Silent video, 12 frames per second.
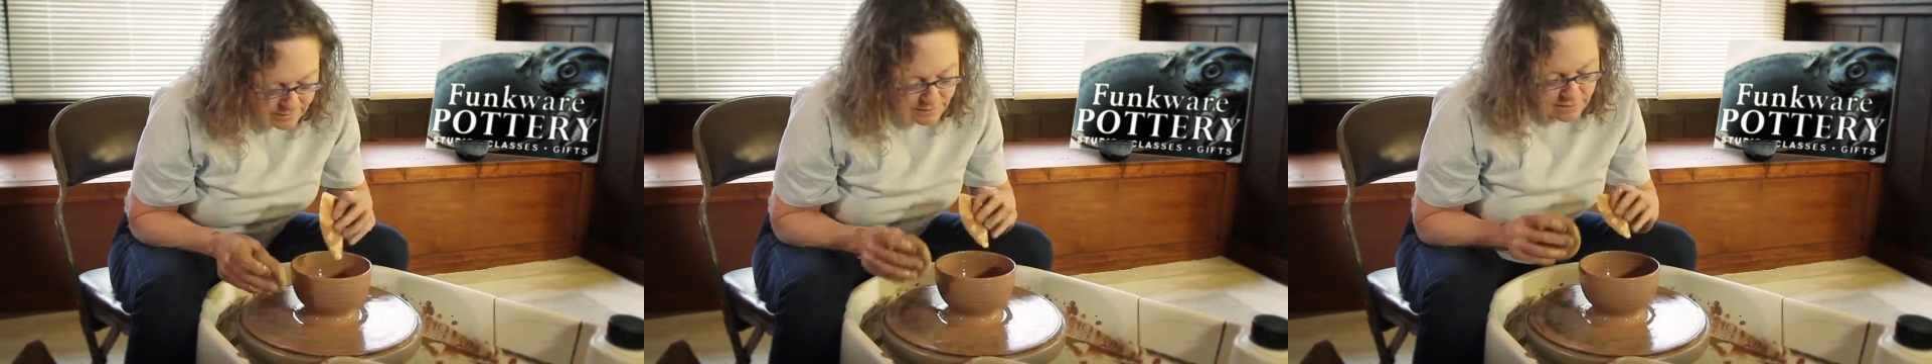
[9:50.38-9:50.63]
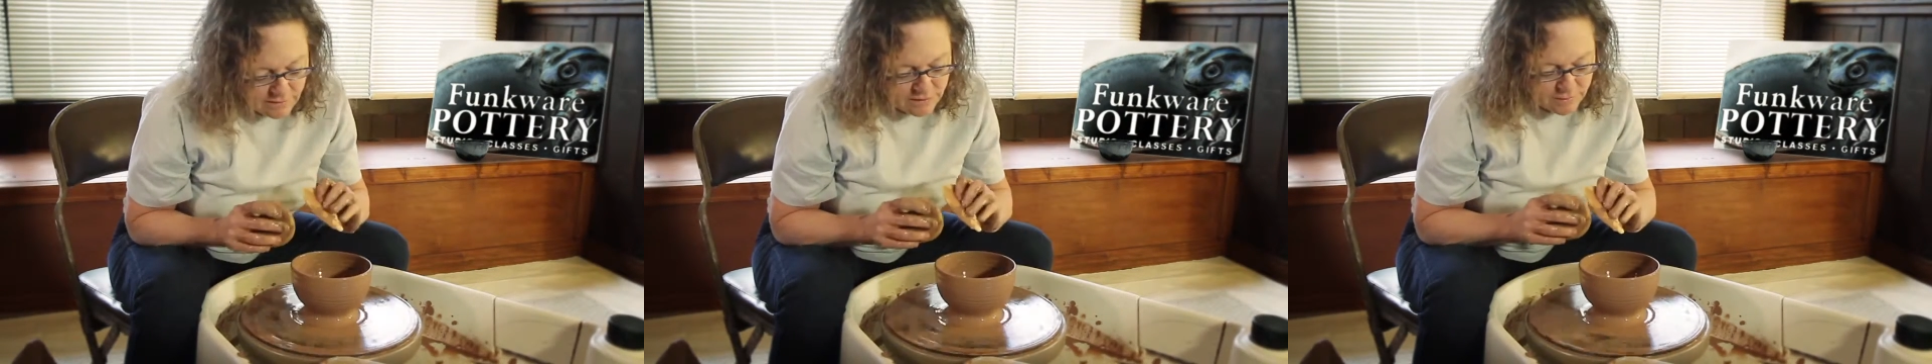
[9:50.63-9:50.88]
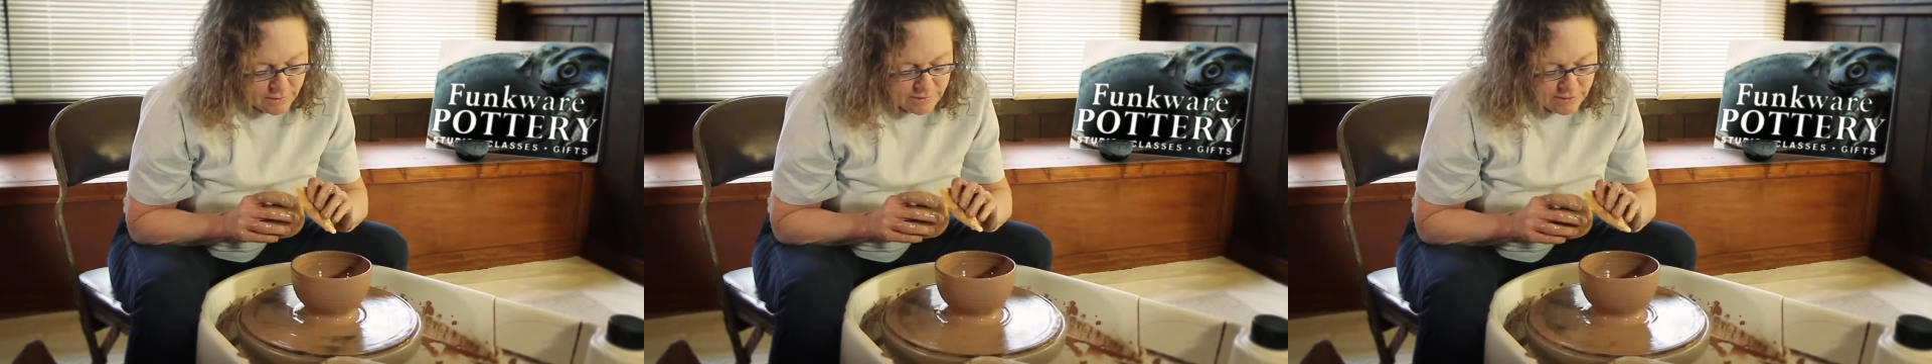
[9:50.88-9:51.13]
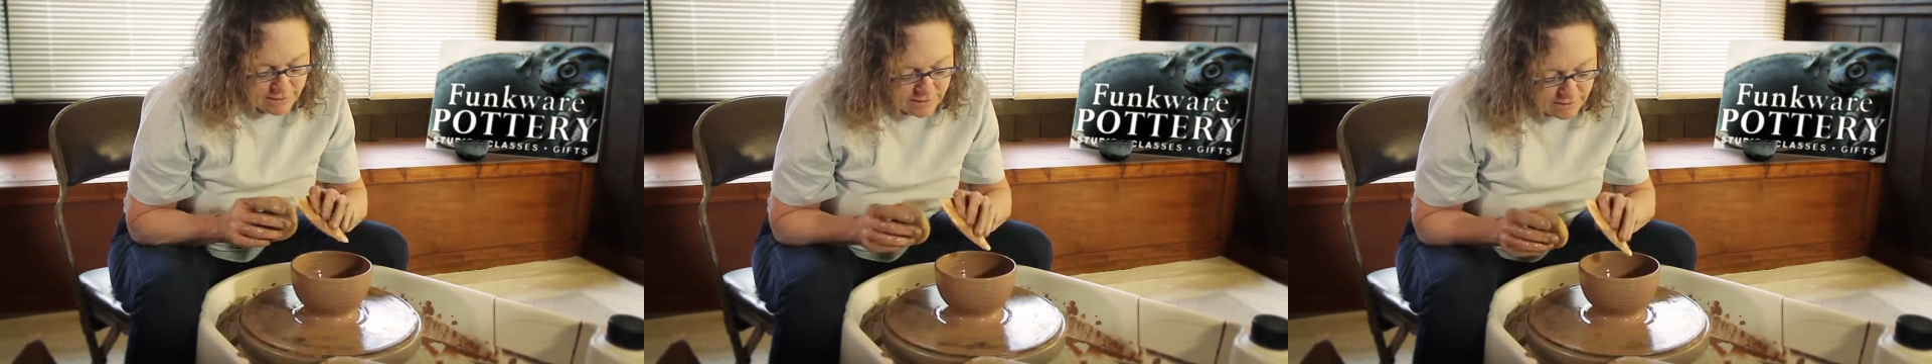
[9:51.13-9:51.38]
And so I'll
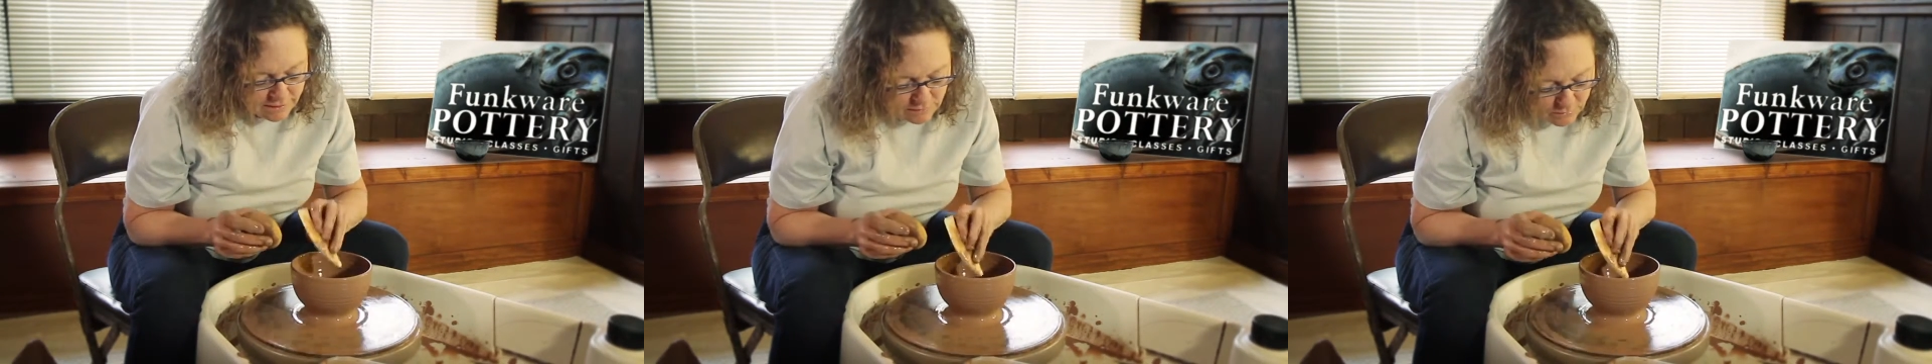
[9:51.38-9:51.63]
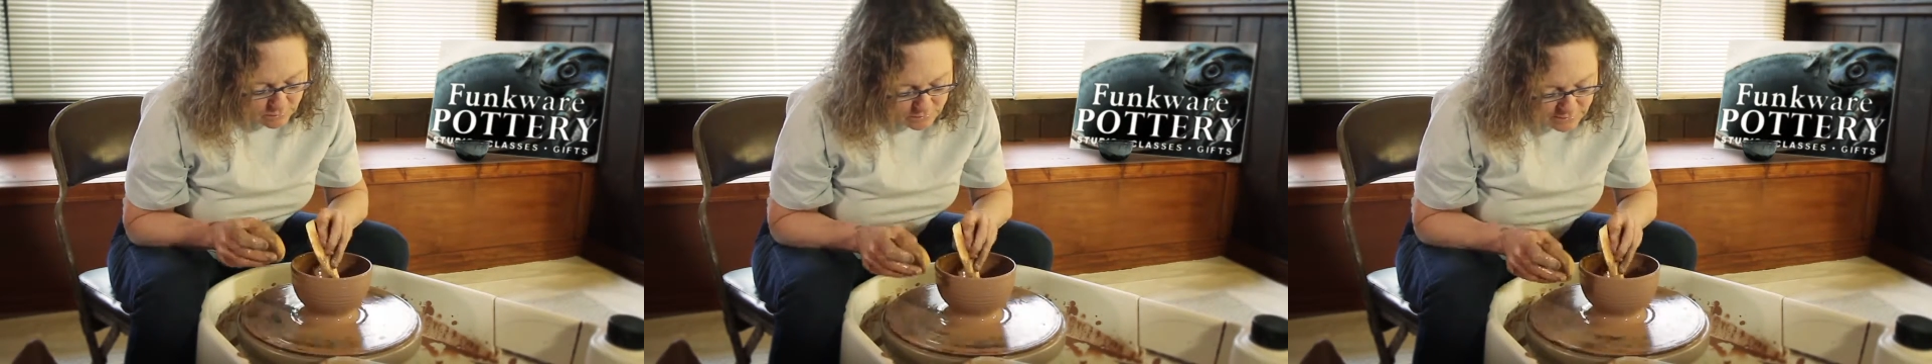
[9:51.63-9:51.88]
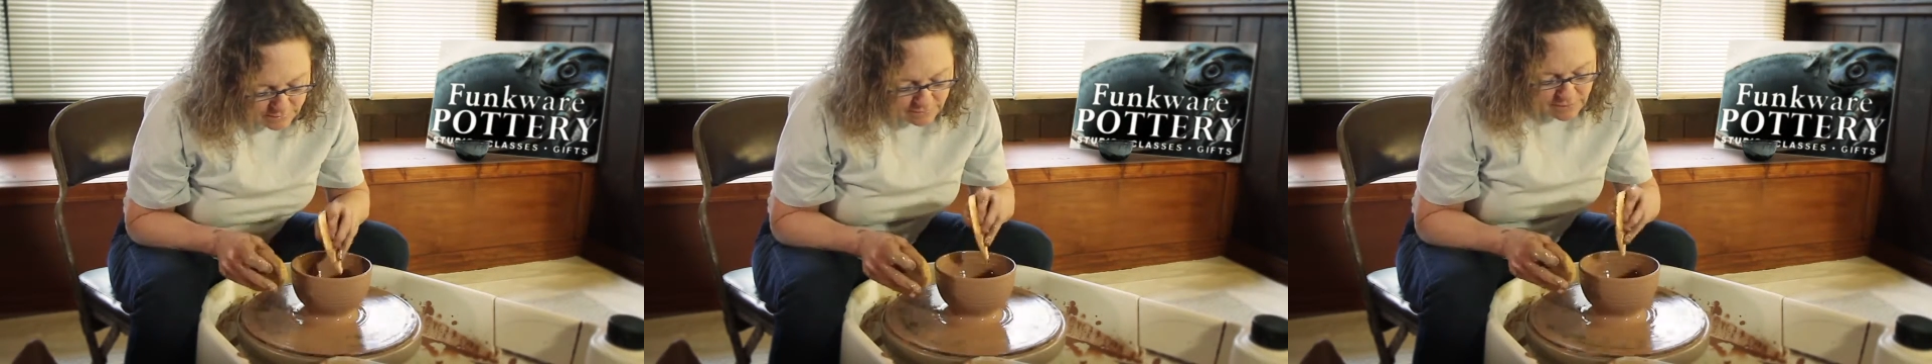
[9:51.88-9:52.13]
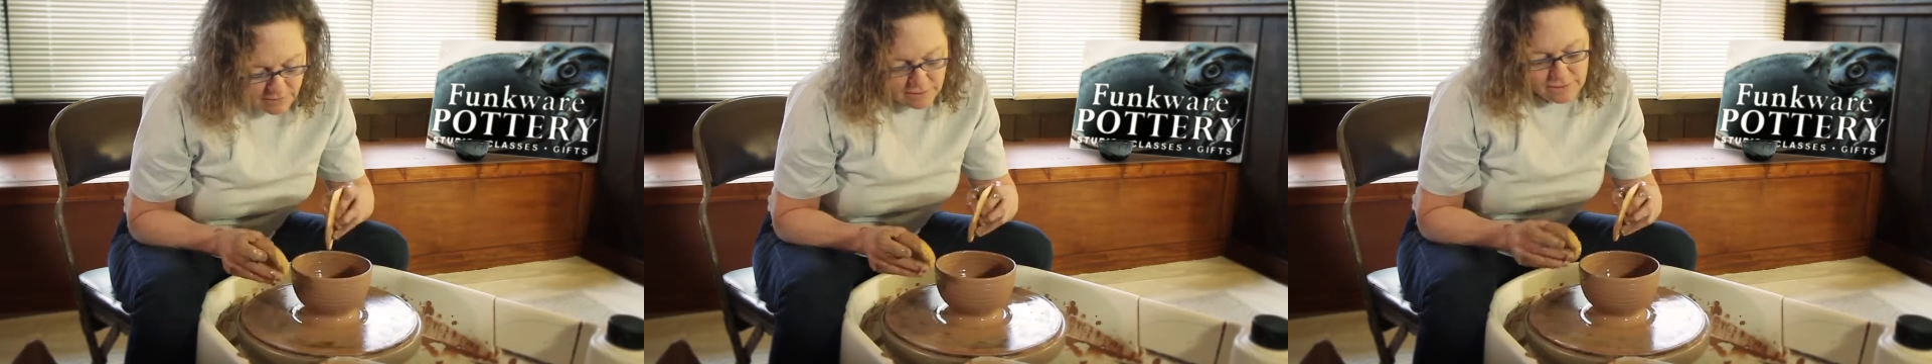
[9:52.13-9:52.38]
take it and hold it
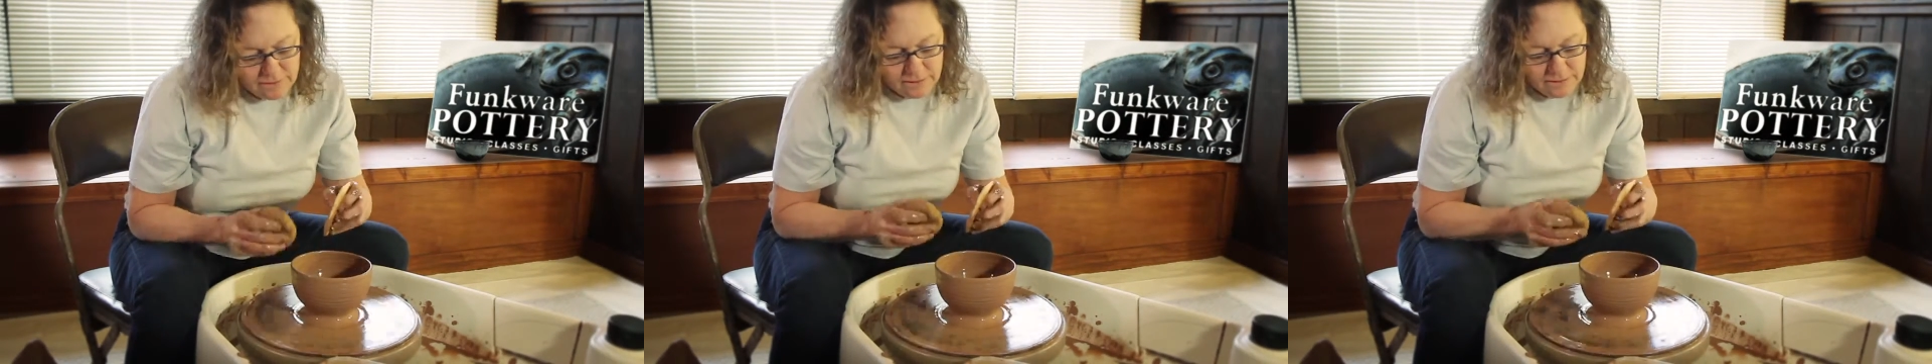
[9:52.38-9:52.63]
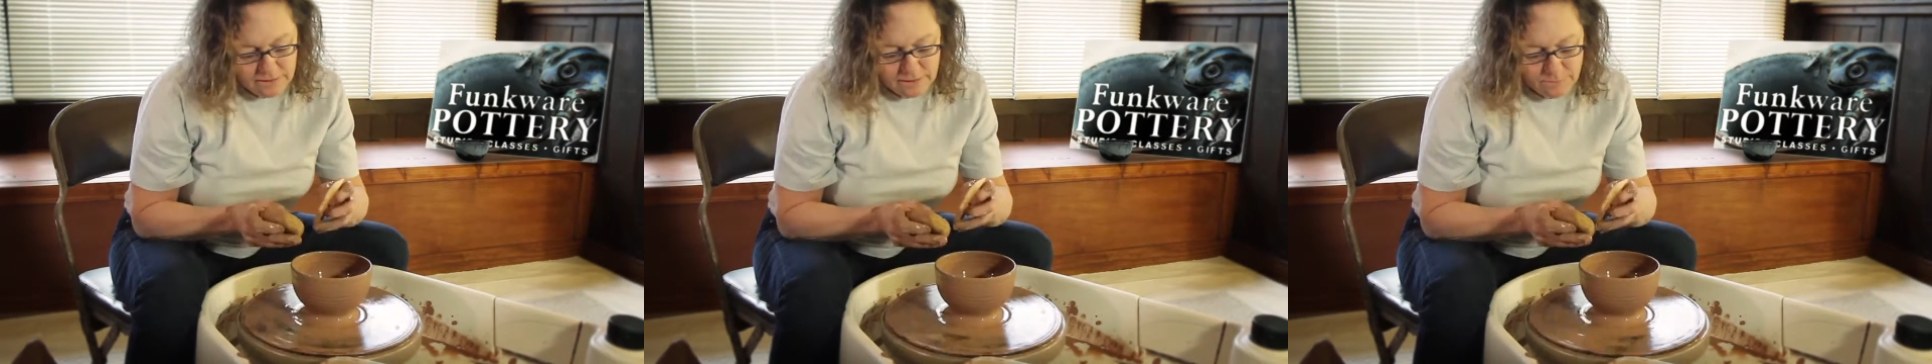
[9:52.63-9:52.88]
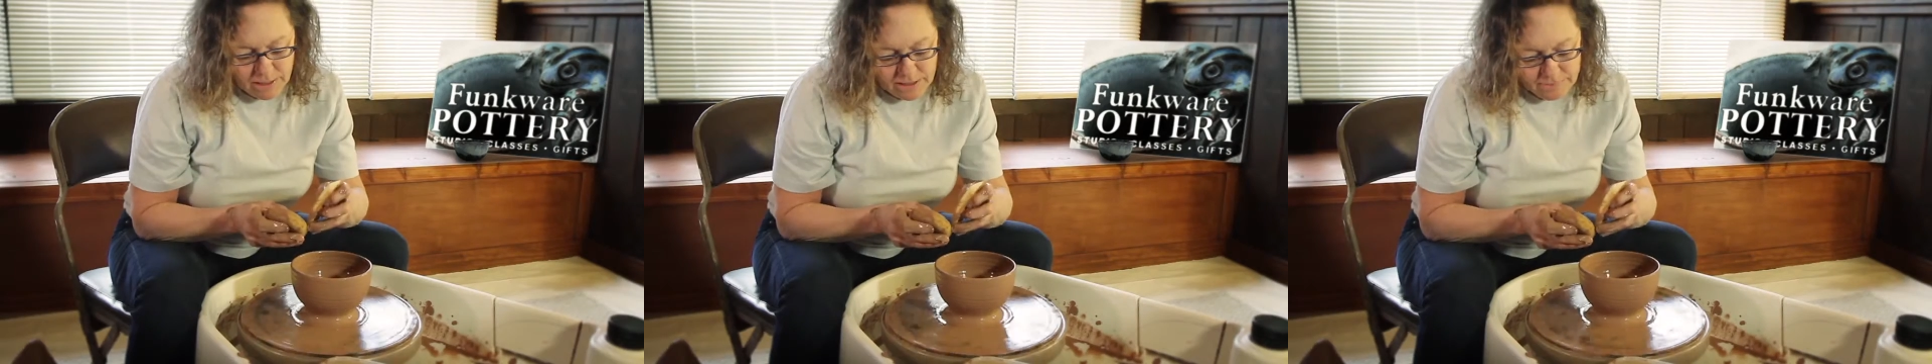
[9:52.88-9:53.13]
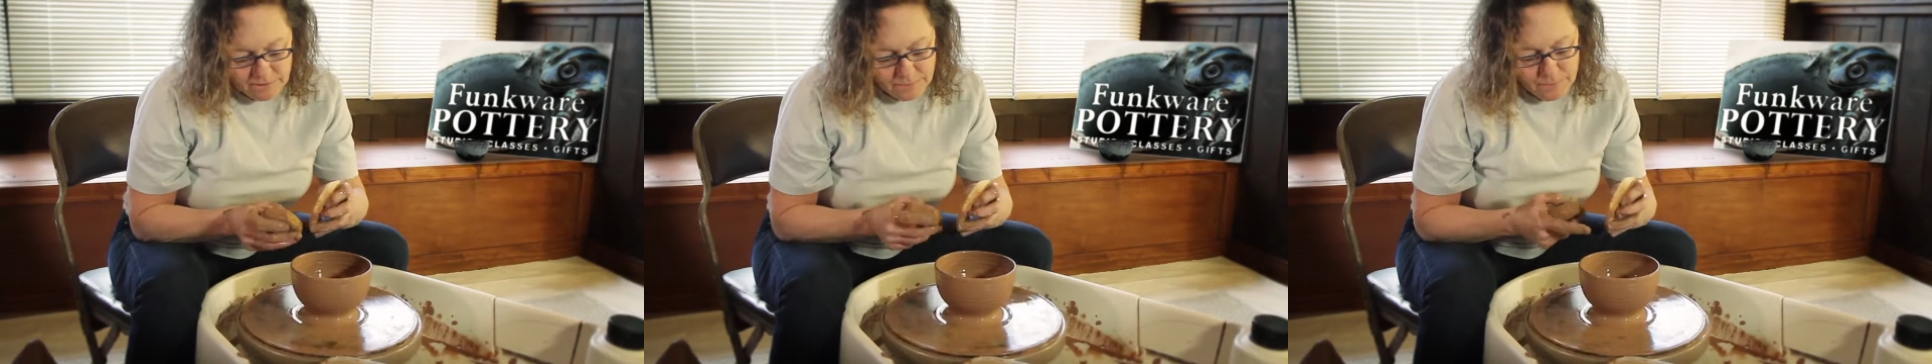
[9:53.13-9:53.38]
in the
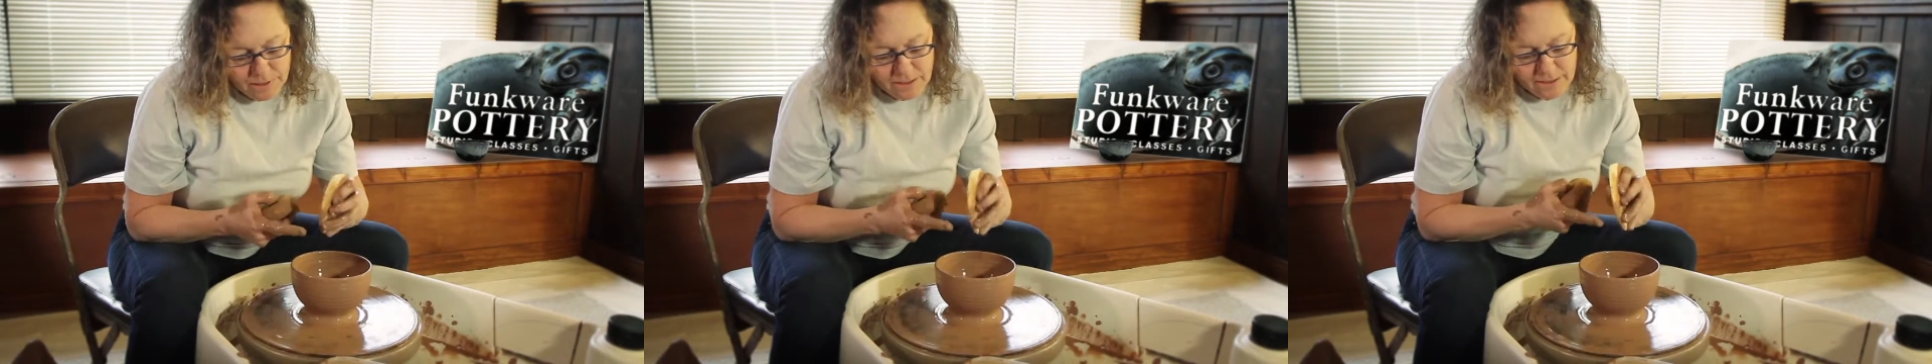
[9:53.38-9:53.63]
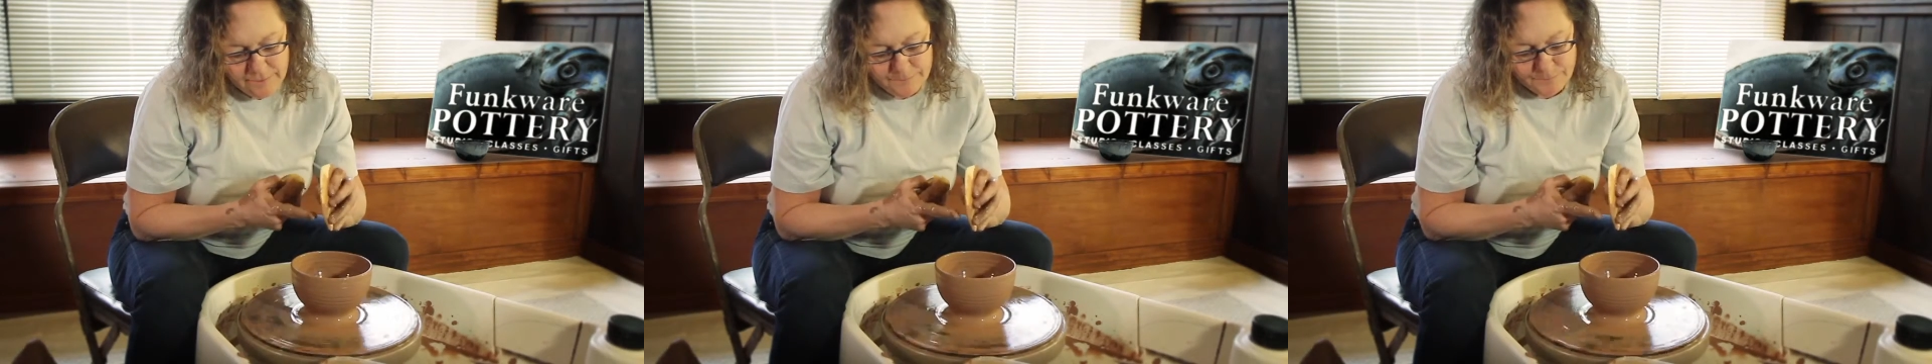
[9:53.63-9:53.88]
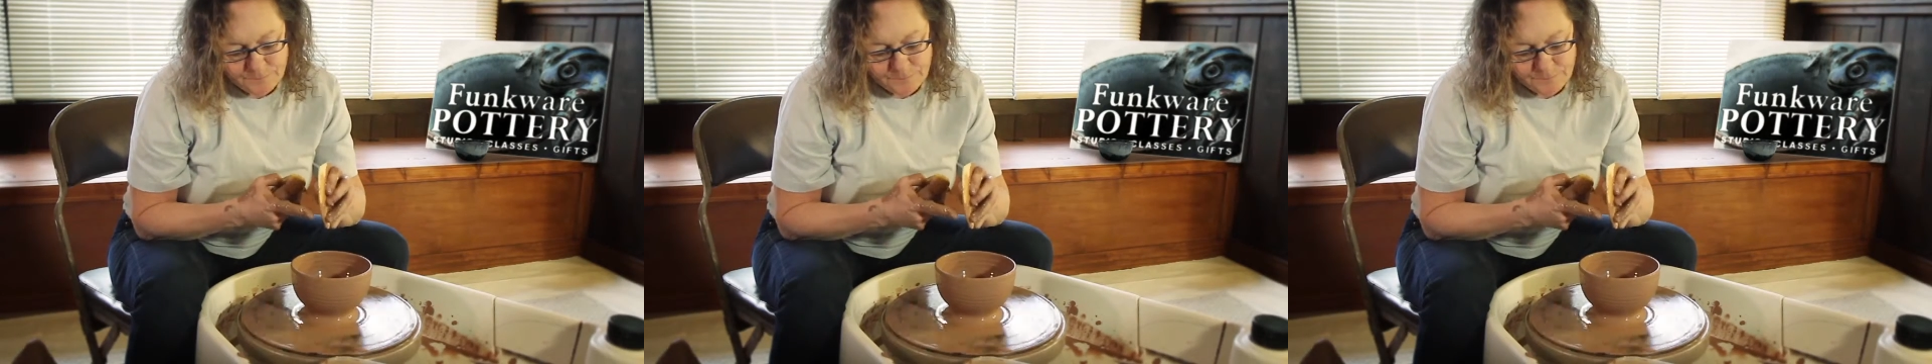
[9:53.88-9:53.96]
bottom of the pot.